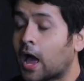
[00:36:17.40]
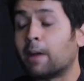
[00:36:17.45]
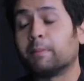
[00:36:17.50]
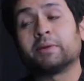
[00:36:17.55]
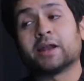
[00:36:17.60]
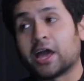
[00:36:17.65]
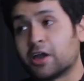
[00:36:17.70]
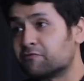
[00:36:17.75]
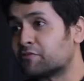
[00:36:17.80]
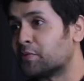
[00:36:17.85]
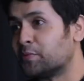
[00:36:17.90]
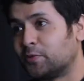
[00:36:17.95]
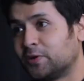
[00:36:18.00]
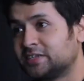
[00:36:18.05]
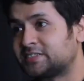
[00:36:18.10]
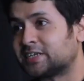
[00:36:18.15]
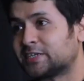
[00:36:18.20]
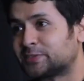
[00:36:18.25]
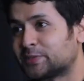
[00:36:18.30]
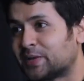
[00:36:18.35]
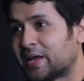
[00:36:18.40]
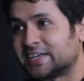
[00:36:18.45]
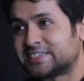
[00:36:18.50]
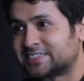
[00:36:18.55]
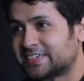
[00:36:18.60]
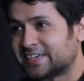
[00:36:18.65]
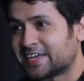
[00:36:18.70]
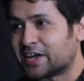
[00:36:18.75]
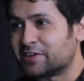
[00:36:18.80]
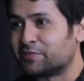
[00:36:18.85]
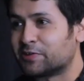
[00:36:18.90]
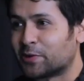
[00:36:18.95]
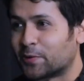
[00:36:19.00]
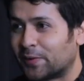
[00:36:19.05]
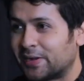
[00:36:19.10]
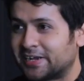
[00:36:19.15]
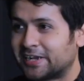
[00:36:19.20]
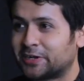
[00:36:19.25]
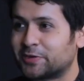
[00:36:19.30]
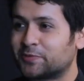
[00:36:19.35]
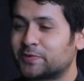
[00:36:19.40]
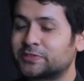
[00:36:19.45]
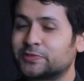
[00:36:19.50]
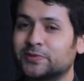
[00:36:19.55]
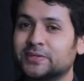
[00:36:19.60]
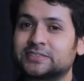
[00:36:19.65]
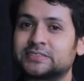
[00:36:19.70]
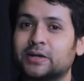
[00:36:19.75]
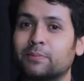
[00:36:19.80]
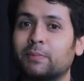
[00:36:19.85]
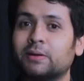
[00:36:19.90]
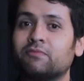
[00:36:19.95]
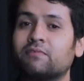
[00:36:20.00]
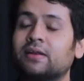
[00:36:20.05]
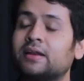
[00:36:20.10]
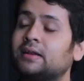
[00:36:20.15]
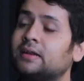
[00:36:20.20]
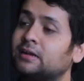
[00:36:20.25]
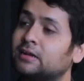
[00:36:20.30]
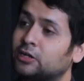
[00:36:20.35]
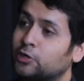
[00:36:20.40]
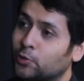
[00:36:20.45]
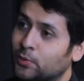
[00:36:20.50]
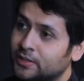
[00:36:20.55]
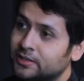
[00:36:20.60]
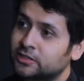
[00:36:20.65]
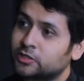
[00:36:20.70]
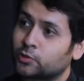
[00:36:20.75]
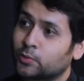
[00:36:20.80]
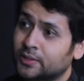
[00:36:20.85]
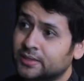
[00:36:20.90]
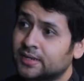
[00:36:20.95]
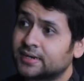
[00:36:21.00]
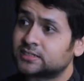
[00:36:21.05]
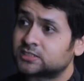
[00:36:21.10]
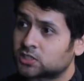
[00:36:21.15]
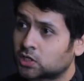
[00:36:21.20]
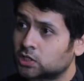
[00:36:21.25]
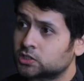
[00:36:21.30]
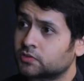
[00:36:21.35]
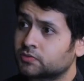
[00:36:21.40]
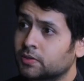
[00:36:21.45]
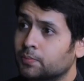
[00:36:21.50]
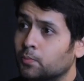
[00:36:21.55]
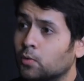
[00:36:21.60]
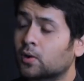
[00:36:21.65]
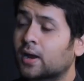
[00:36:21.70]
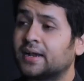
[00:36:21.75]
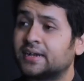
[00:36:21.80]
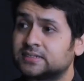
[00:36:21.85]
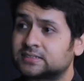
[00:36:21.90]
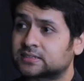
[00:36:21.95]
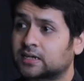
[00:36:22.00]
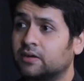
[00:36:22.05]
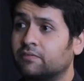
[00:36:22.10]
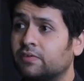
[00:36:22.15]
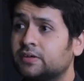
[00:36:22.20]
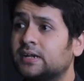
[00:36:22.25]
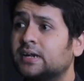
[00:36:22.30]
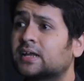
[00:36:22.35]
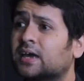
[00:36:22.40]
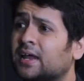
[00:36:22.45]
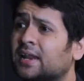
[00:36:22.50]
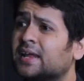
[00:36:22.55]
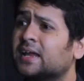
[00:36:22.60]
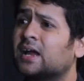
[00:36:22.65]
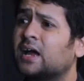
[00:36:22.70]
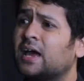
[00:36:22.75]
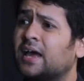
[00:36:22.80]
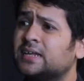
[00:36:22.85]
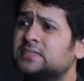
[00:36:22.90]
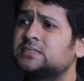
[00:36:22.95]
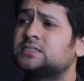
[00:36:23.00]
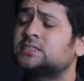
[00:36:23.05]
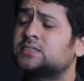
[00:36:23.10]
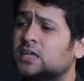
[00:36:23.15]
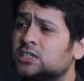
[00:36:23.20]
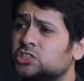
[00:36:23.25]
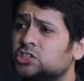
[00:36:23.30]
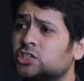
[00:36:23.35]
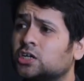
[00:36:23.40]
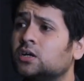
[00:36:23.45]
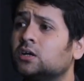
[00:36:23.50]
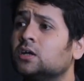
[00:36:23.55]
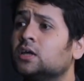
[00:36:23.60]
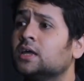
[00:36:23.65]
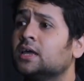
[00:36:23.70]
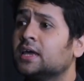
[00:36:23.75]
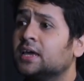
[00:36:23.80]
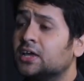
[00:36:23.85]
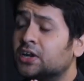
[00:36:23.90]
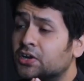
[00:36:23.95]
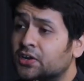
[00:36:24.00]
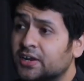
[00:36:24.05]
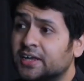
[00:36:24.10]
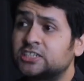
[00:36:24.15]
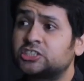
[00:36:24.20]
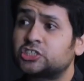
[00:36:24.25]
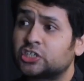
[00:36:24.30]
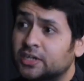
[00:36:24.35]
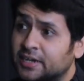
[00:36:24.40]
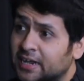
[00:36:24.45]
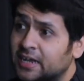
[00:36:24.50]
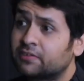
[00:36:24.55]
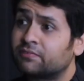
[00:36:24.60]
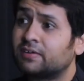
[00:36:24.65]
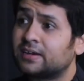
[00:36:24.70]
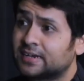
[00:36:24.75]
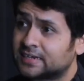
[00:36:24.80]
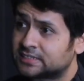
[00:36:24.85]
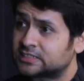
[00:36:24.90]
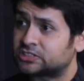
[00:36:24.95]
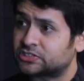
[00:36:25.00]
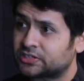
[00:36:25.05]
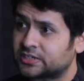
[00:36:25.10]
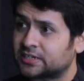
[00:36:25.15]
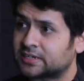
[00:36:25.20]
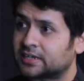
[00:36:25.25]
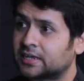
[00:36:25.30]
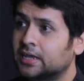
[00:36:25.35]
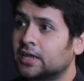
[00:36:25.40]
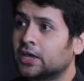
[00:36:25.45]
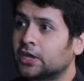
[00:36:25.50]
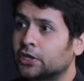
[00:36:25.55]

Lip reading: I mean, I'm from Odisha, so naturally I have a loyalty towards Odisha. But when during doing the research of the book, I discovered that Kalinga has such a rich naval history.